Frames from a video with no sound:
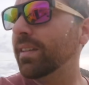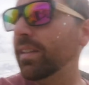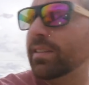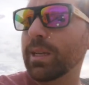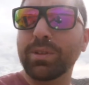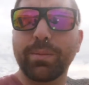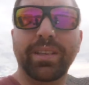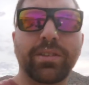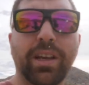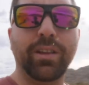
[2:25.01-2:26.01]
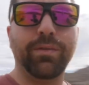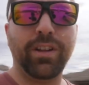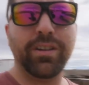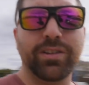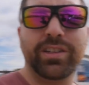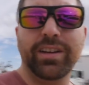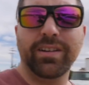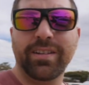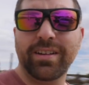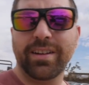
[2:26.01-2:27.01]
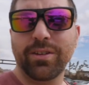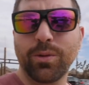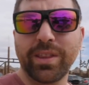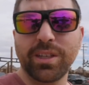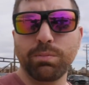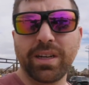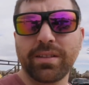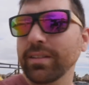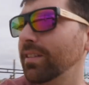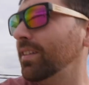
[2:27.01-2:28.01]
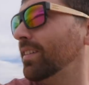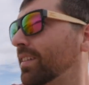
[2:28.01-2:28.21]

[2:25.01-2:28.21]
It seems to be there's other vloggers here. I don't know what this bus is.